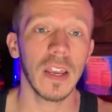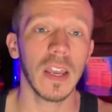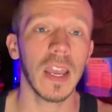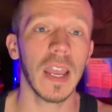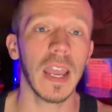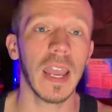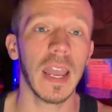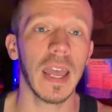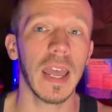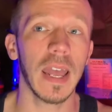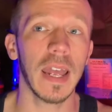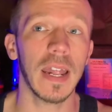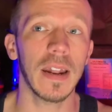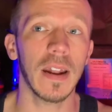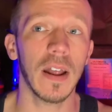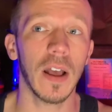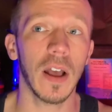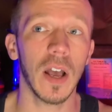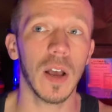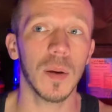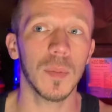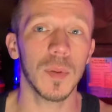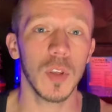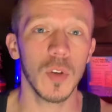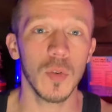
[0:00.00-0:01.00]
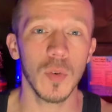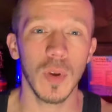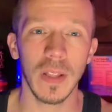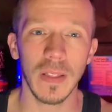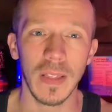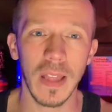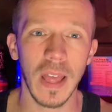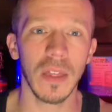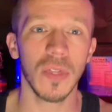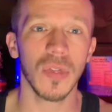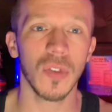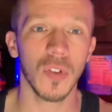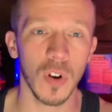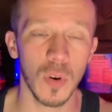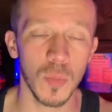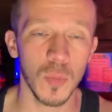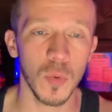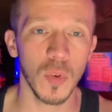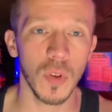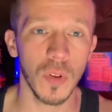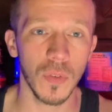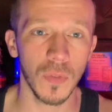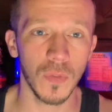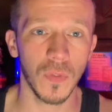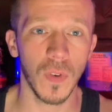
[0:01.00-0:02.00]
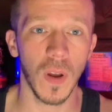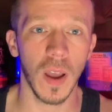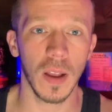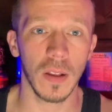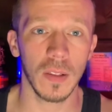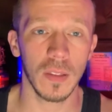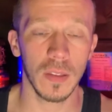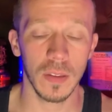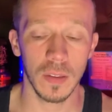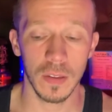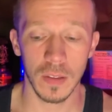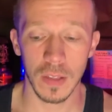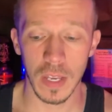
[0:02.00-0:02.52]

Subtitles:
and you get that thermal effect.